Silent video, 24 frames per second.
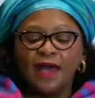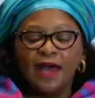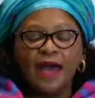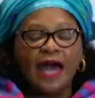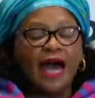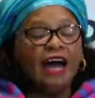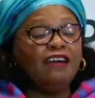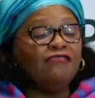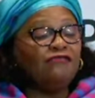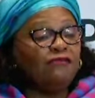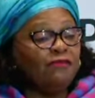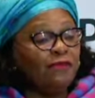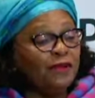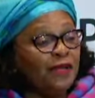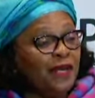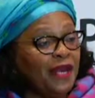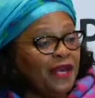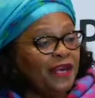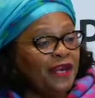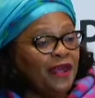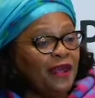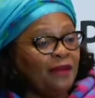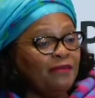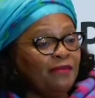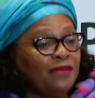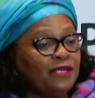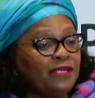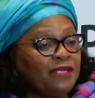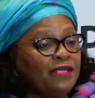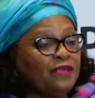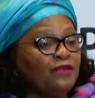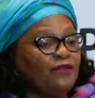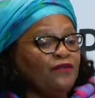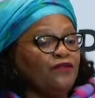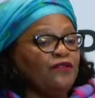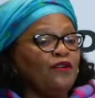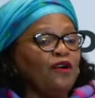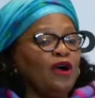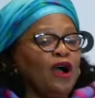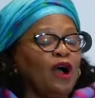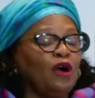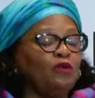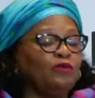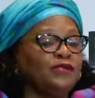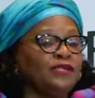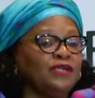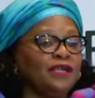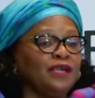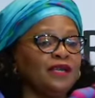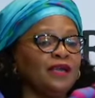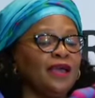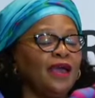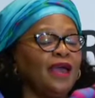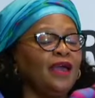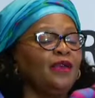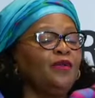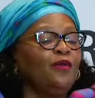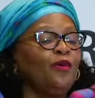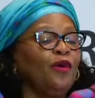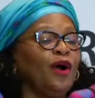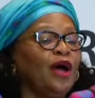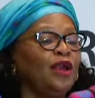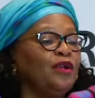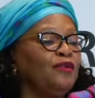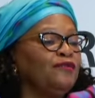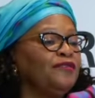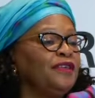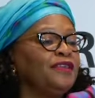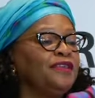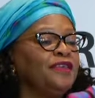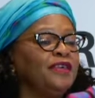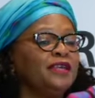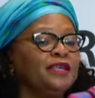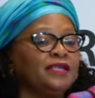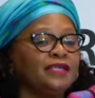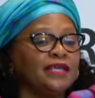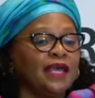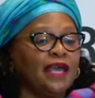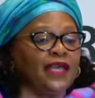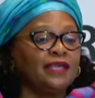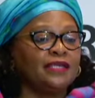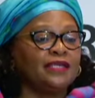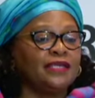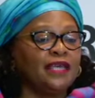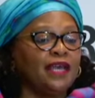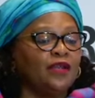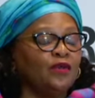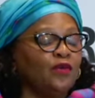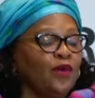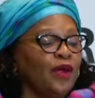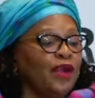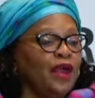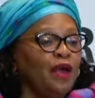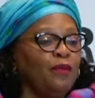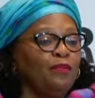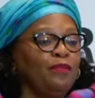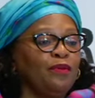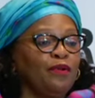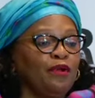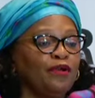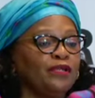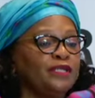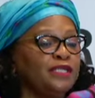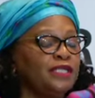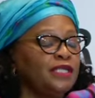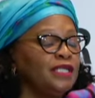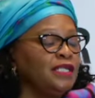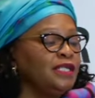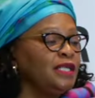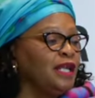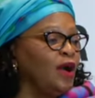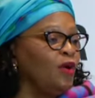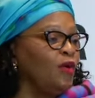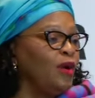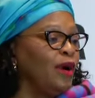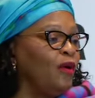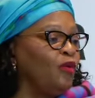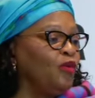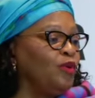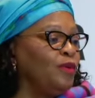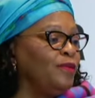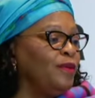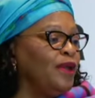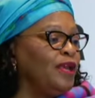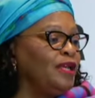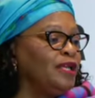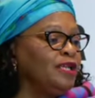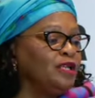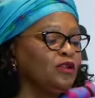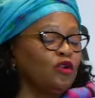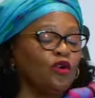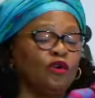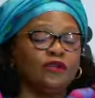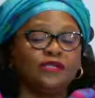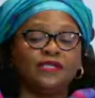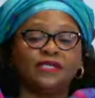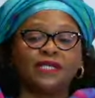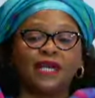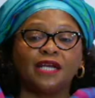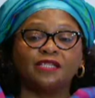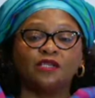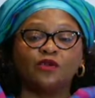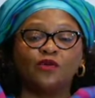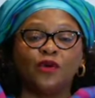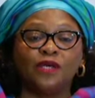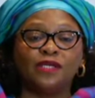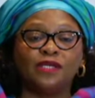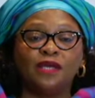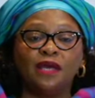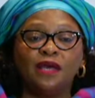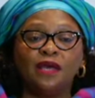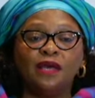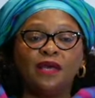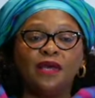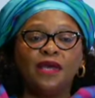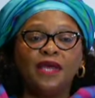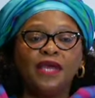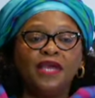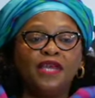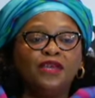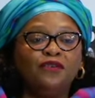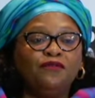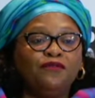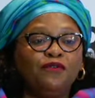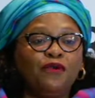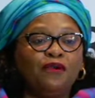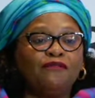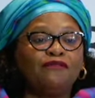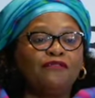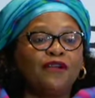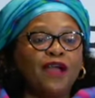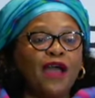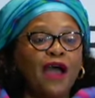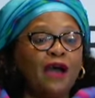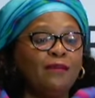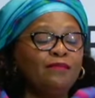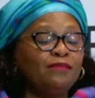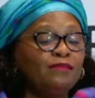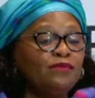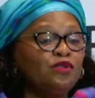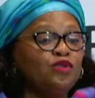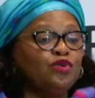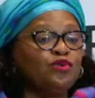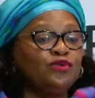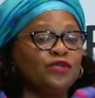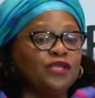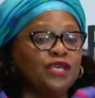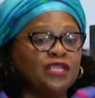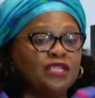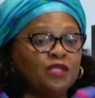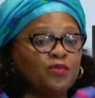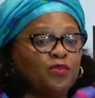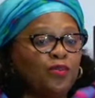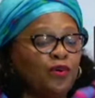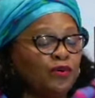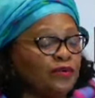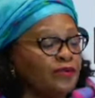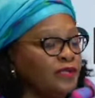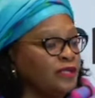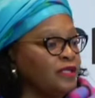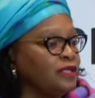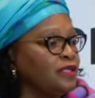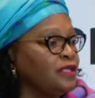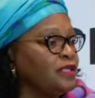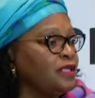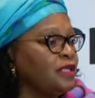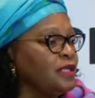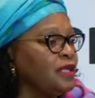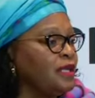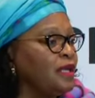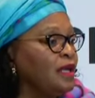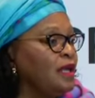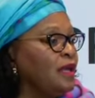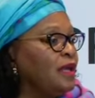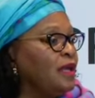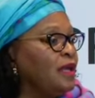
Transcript: I've been an MEC for housing, and one of the things I said when I brought in our women in construction was, if you have come to this position